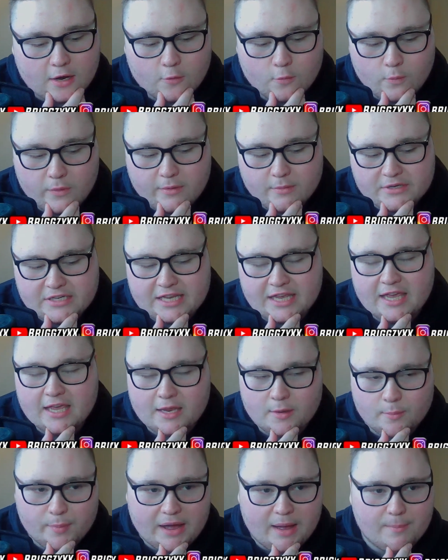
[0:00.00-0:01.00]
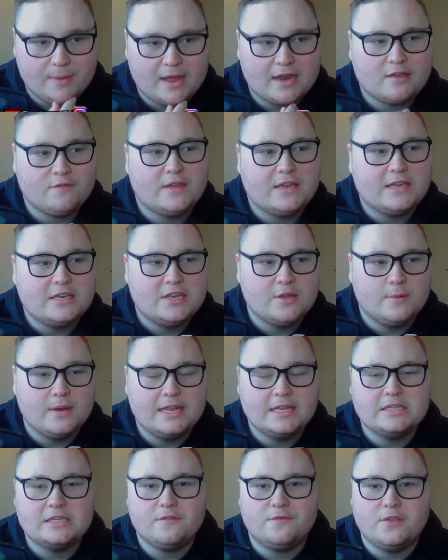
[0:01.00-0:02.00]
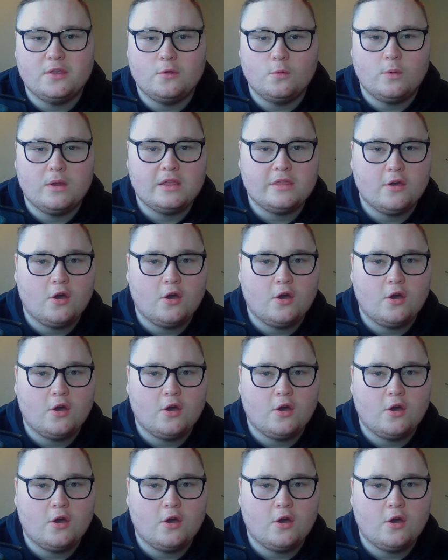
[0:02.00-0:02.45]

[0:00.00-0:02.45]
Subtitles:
we were seeing Pat McAfee do an interview with